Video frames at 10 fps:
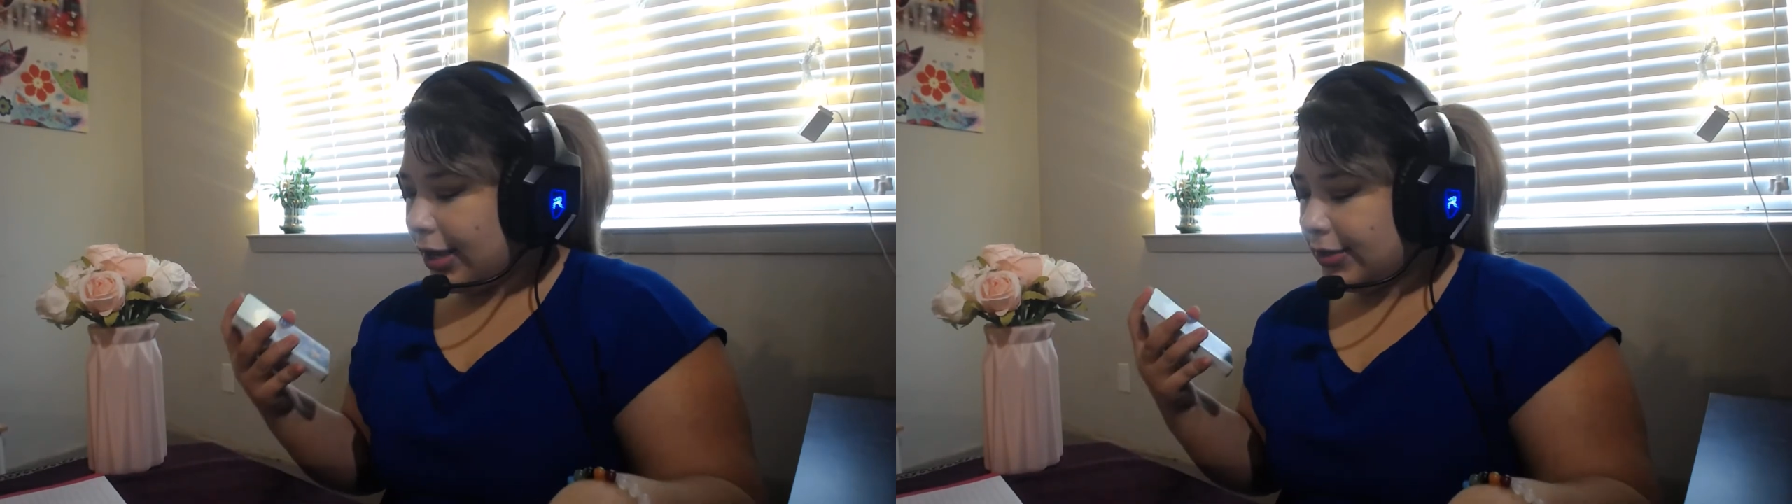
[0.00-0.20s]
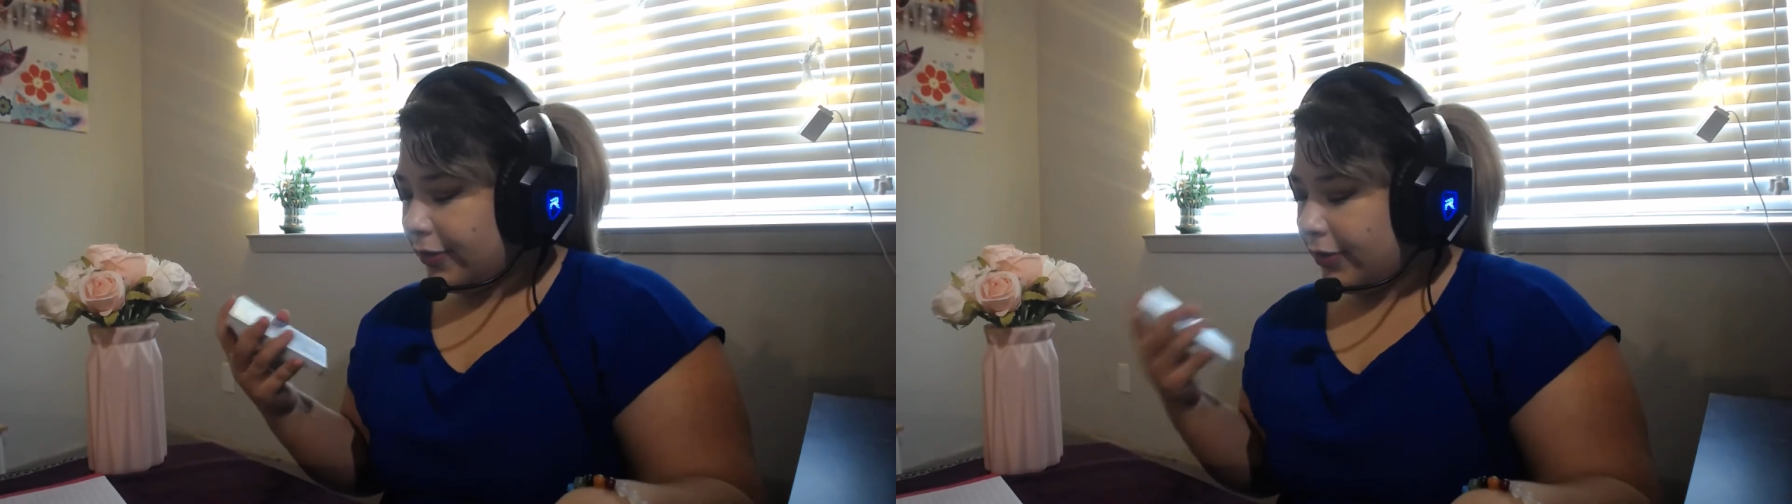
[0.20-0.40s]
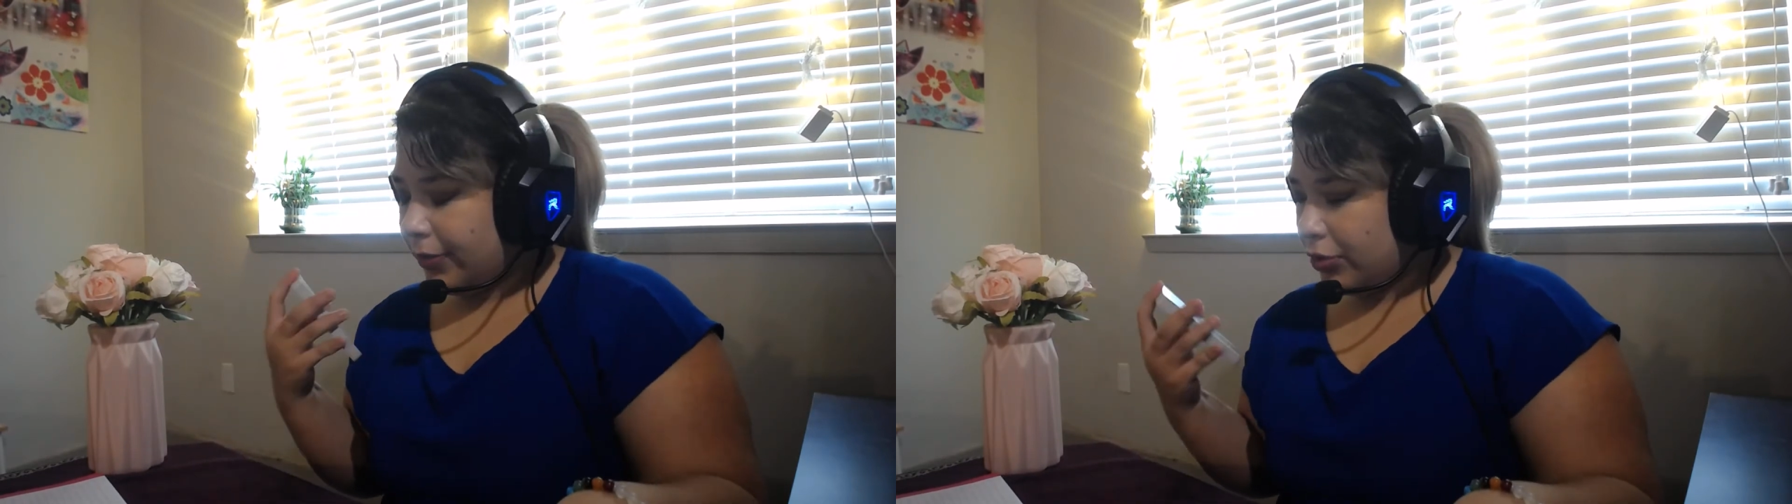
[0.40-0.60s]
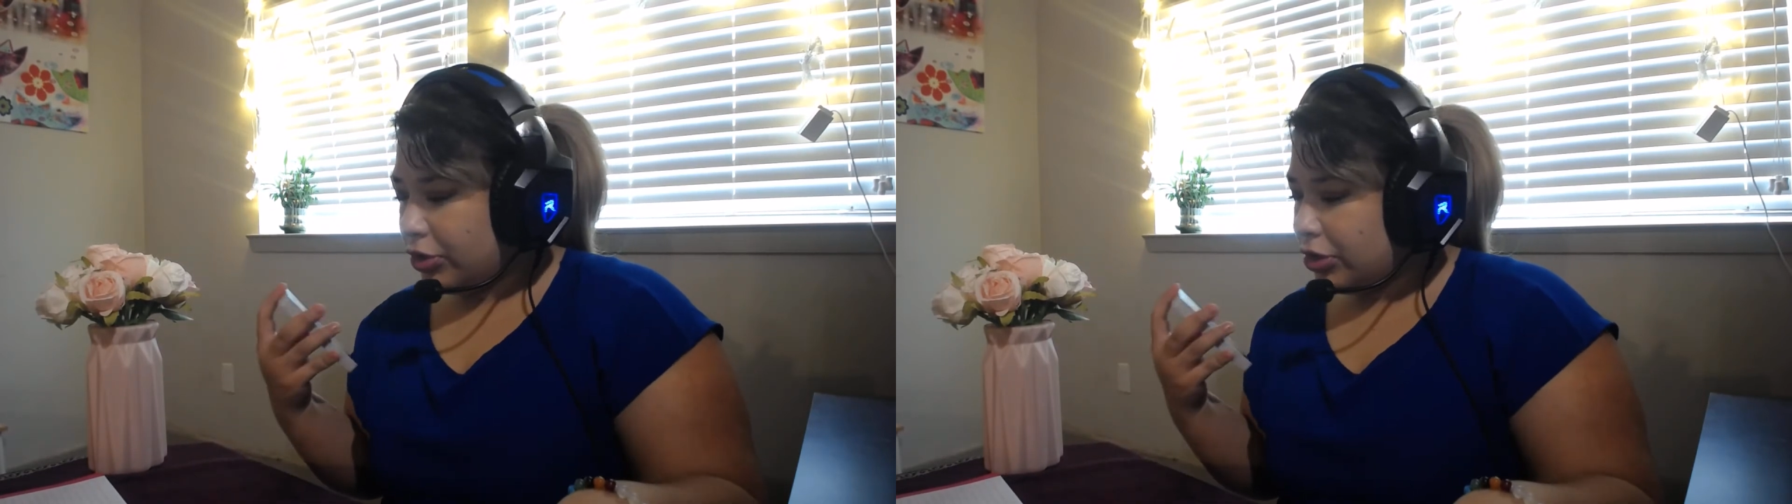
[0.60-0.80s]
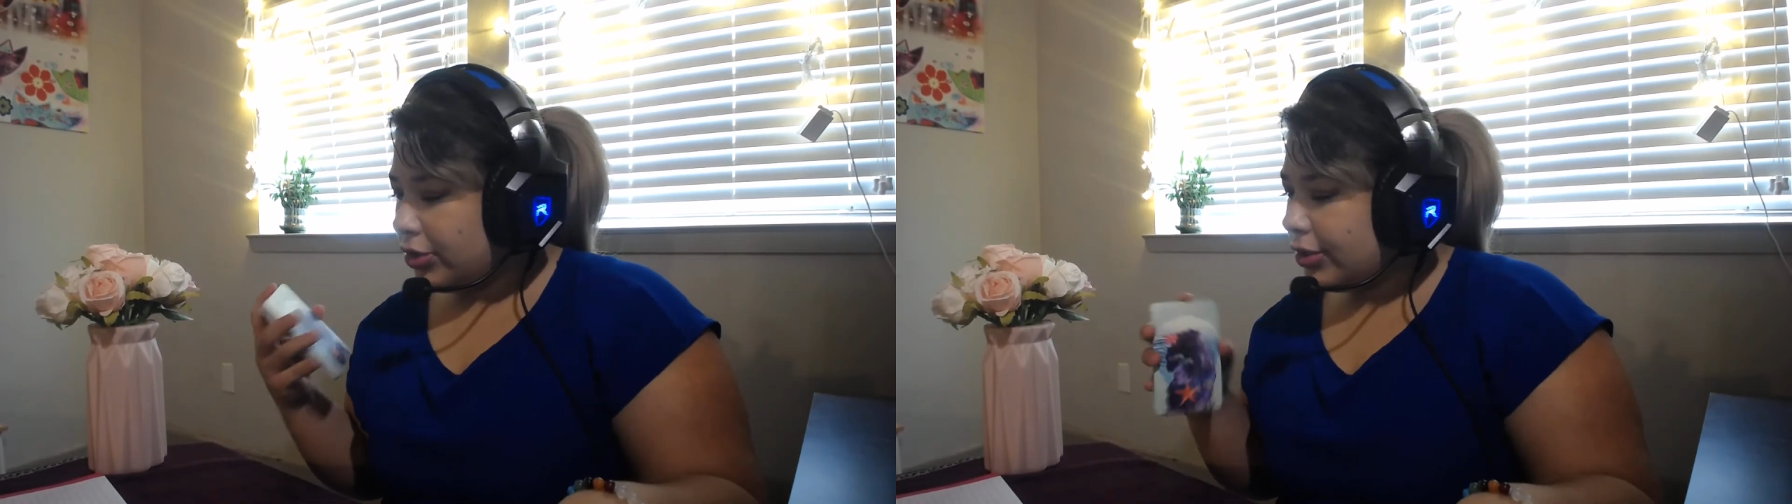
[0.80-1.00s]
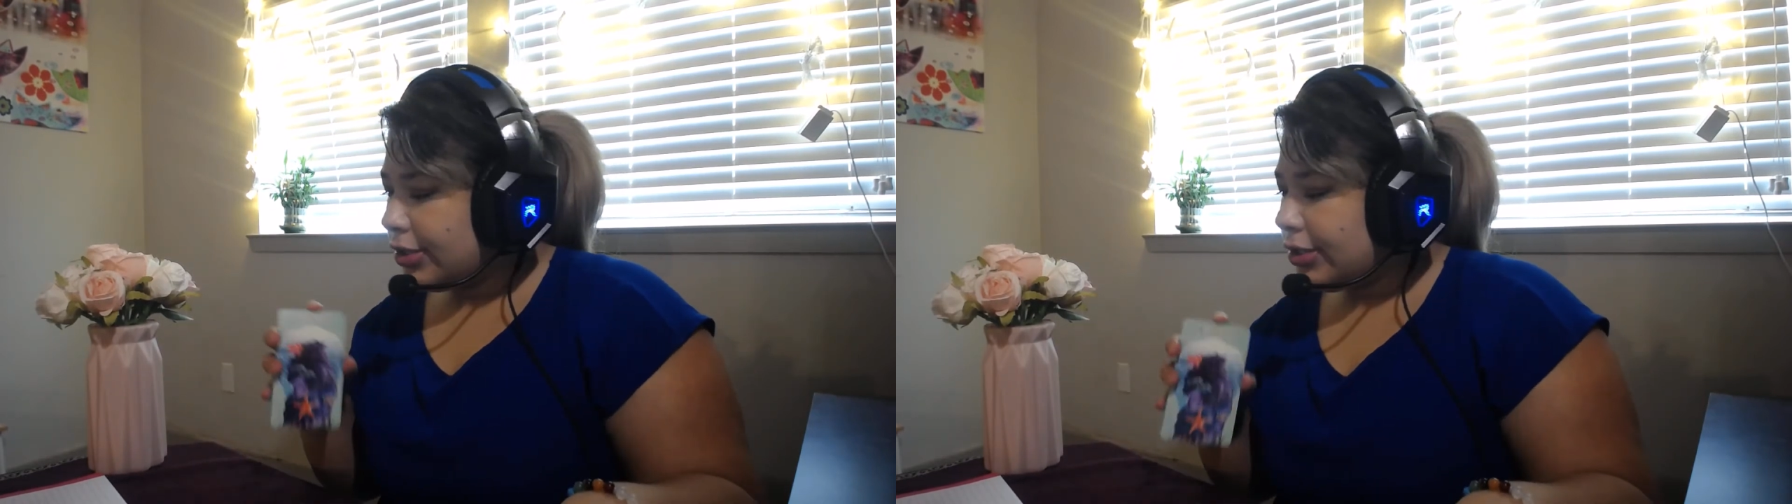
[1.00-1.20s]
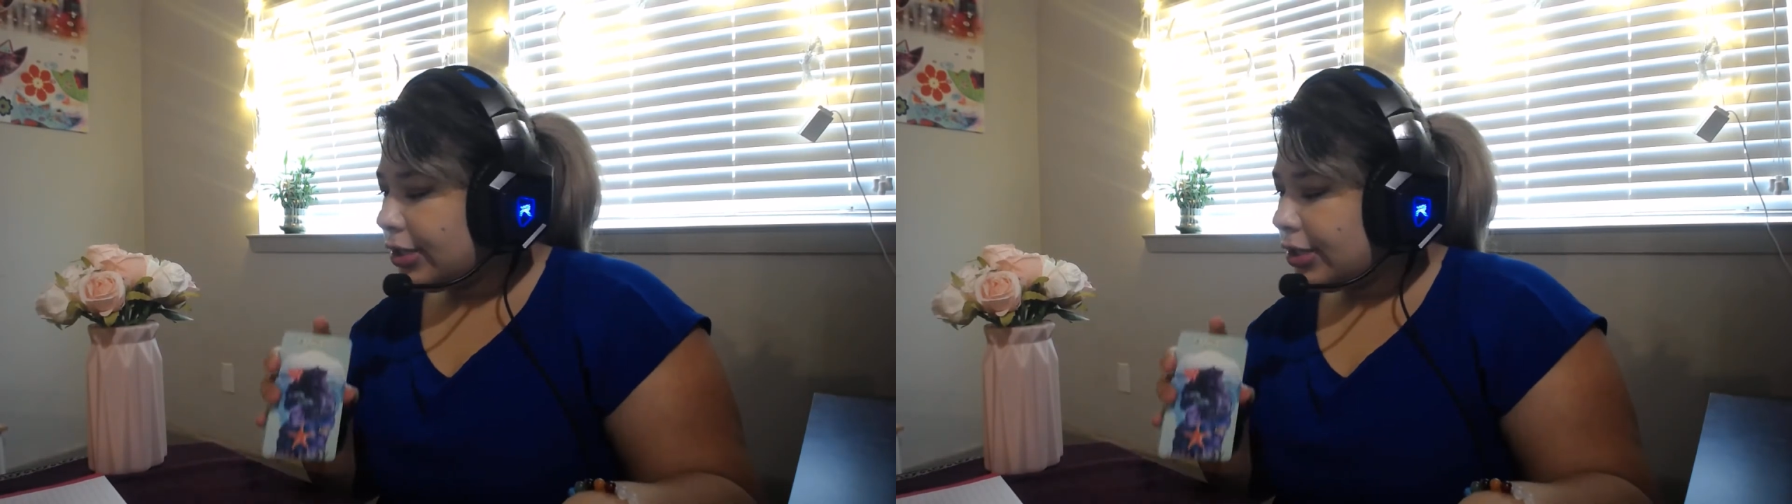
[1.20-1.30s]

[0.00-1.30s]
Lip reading: Ace of Emotions